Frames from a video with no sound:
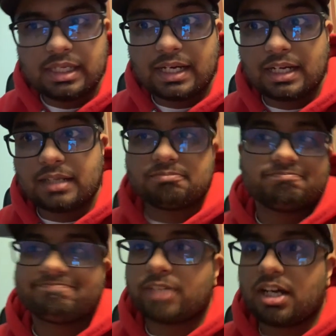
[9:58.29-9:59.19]
Um,
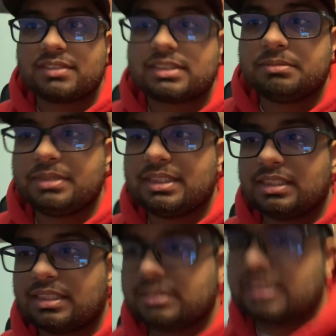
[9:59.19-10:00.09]
obviously me,
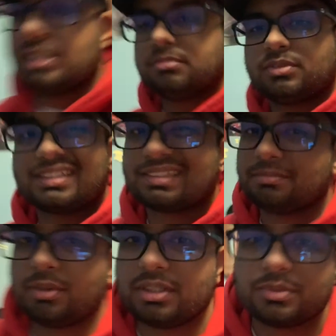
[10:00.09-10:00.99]
Tim, the rest of the
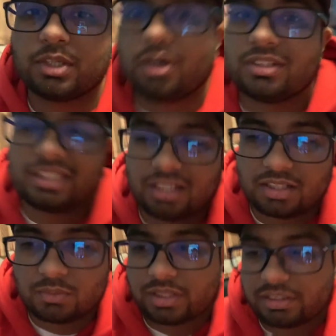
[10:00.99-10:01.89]
boys, we all need a lot
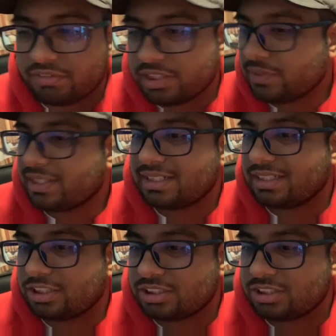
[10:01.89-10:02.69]
of work in video editing and